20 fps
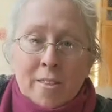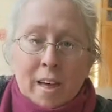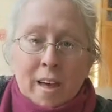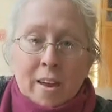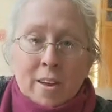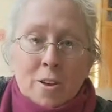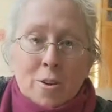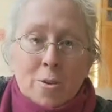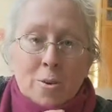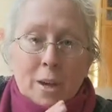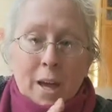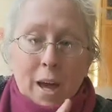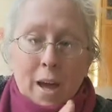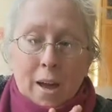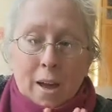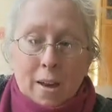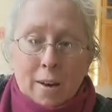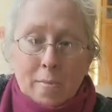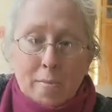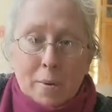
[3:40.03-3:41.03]
that you
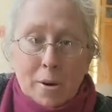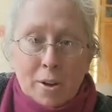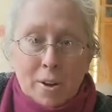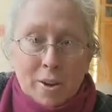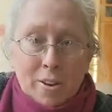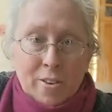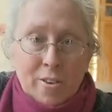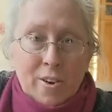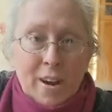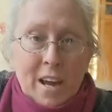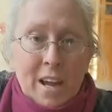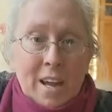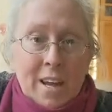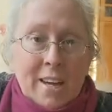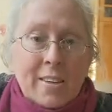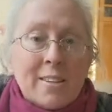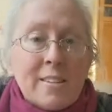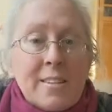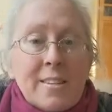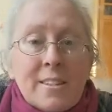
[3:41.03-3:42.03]
can put on your
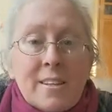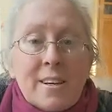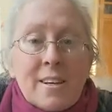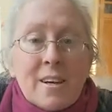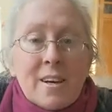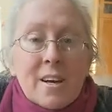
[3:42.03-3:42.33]
hands.